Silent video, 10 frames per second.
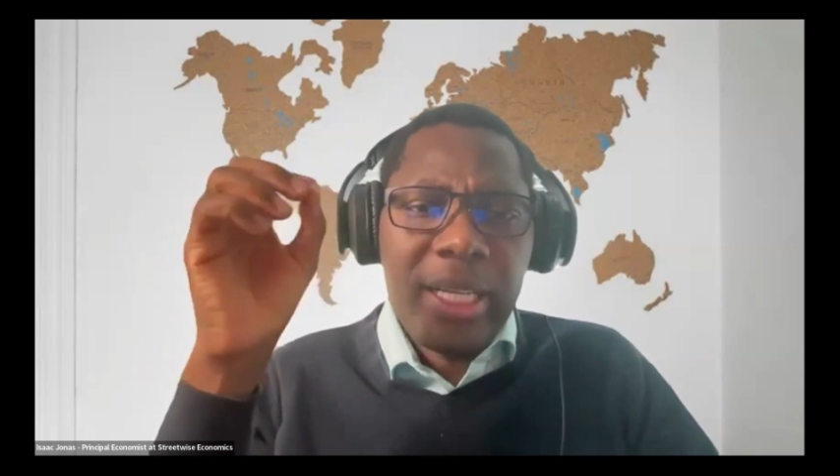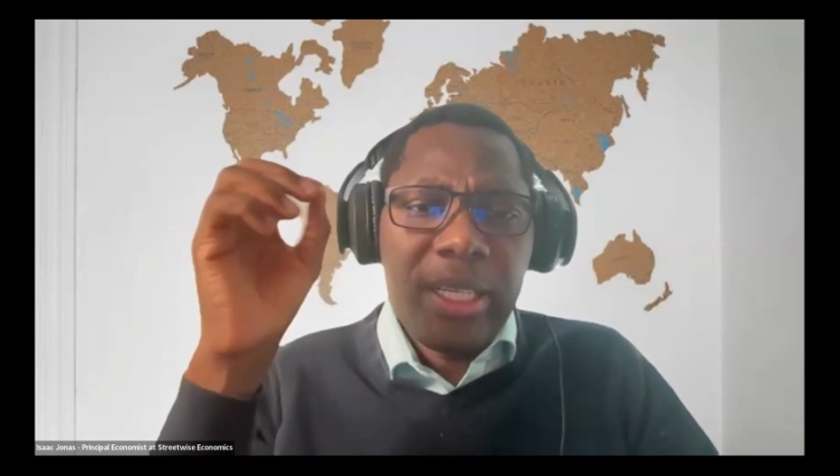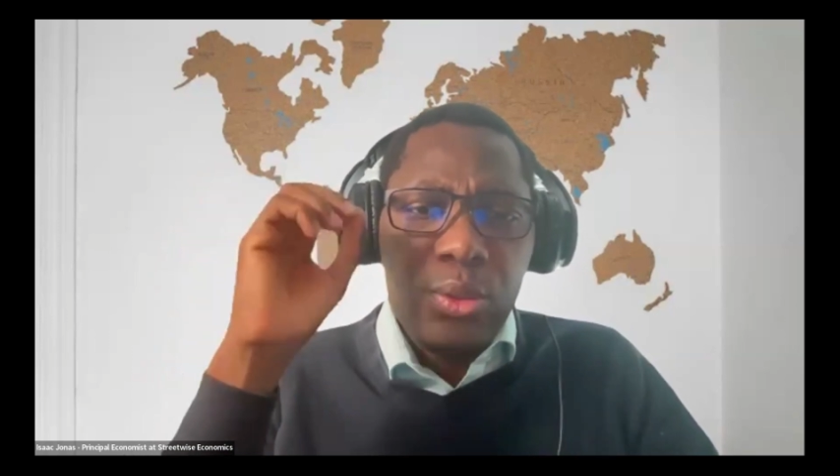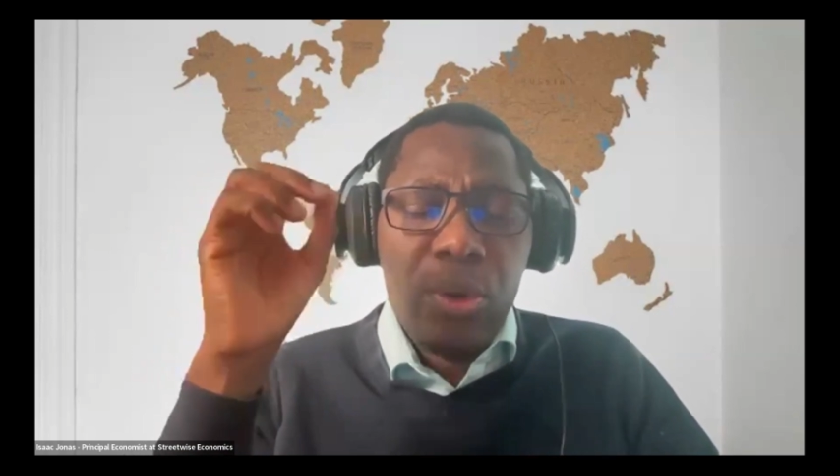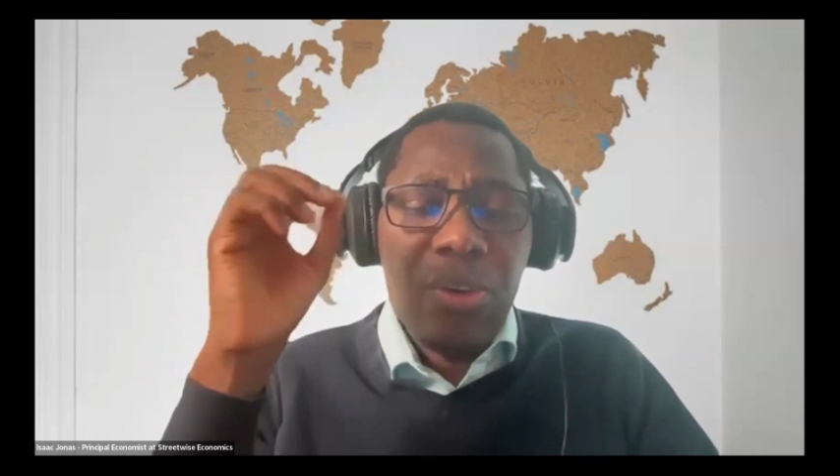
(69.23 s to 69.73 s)

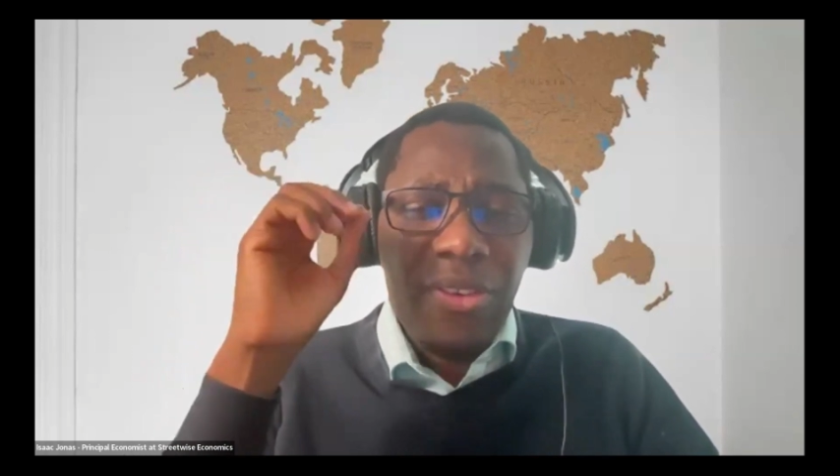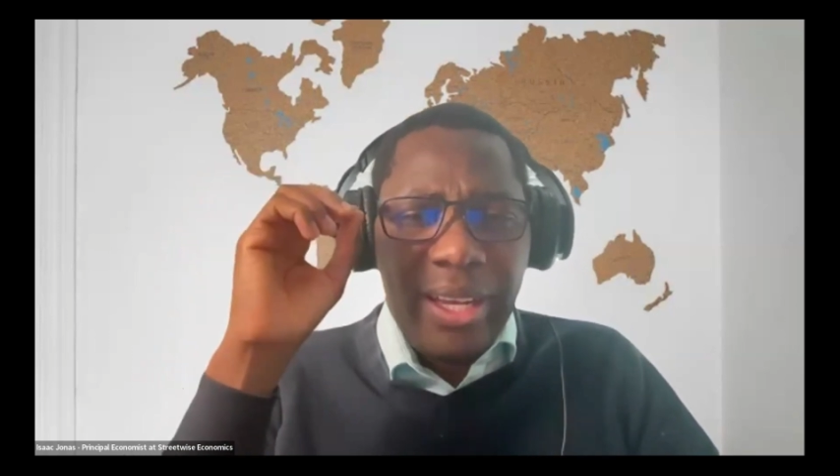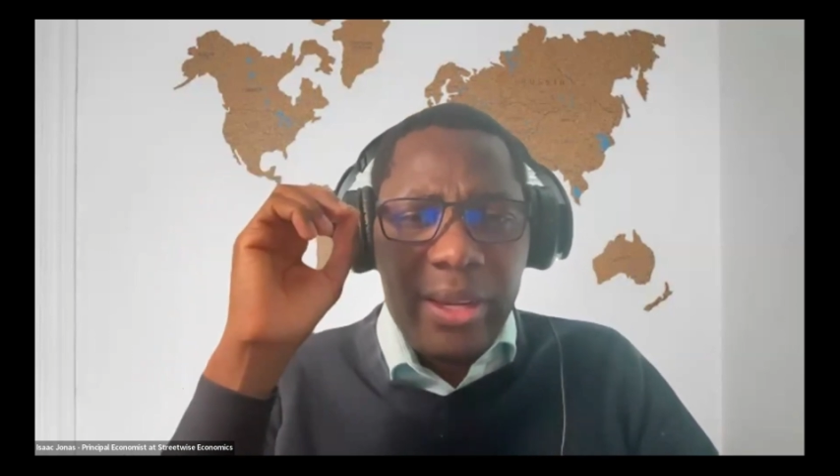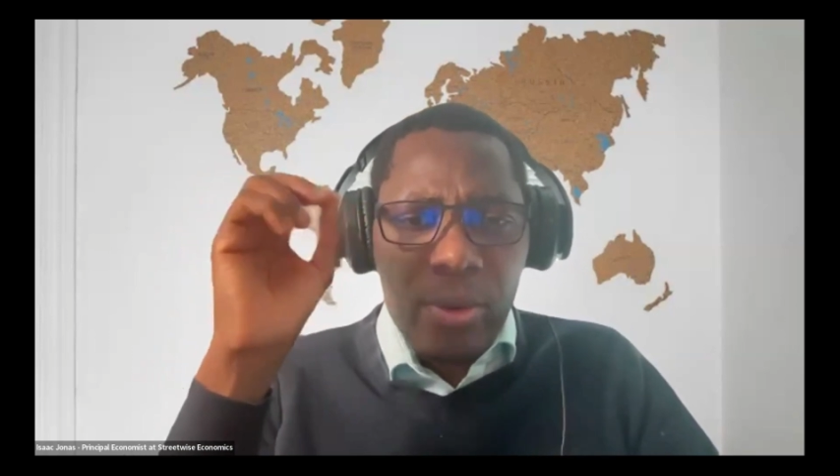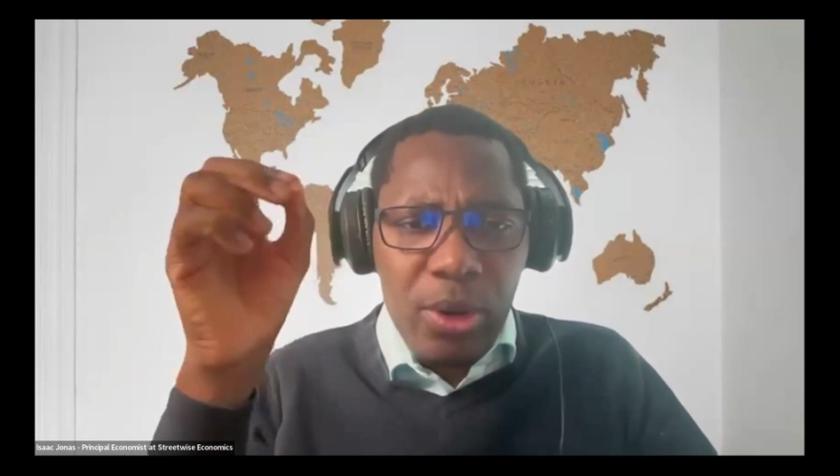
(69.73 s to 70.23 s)
that you
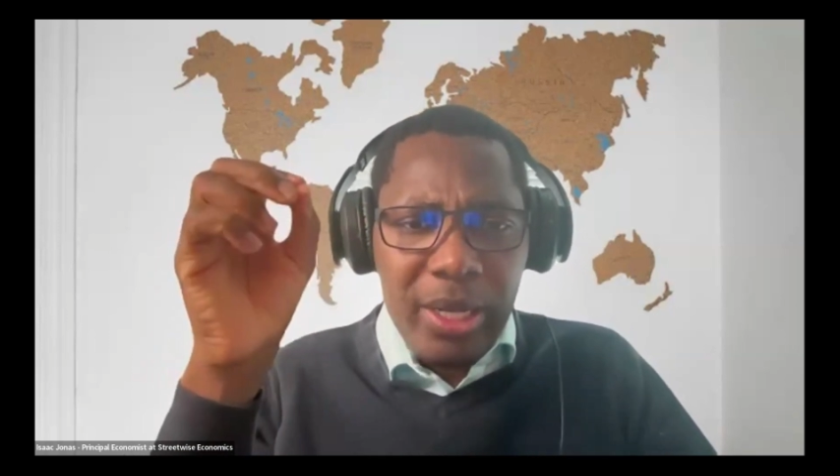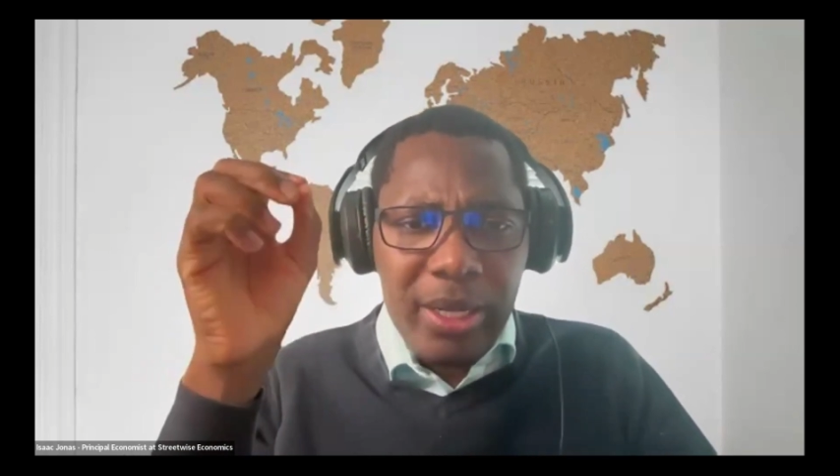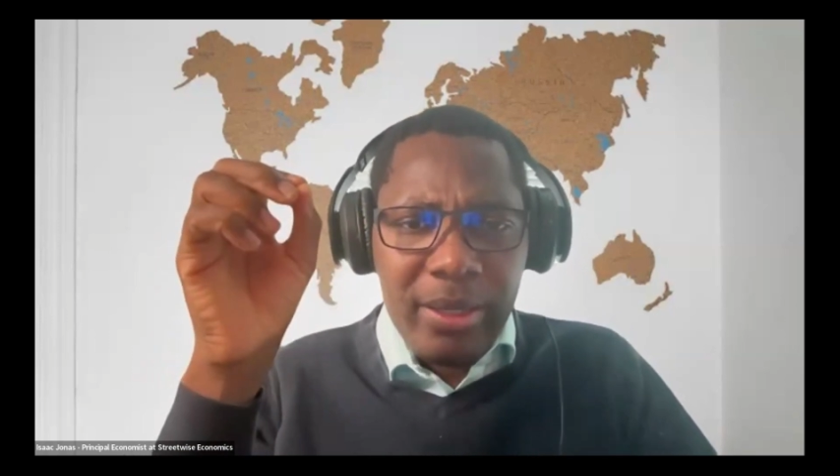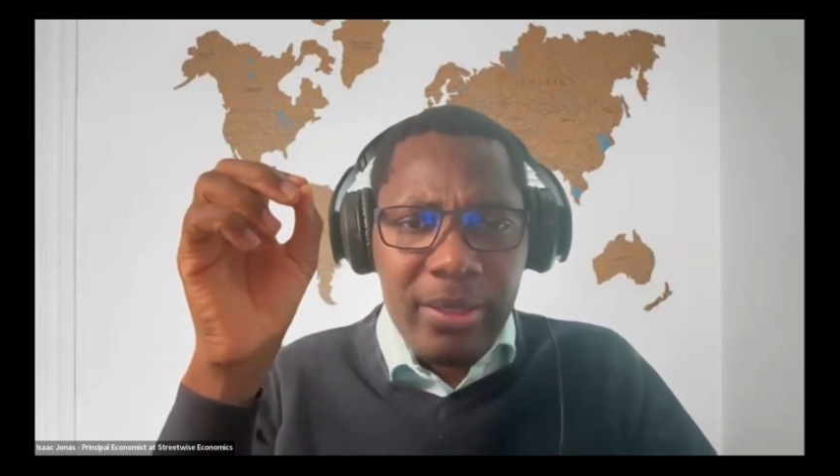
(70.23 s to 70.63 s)
already own,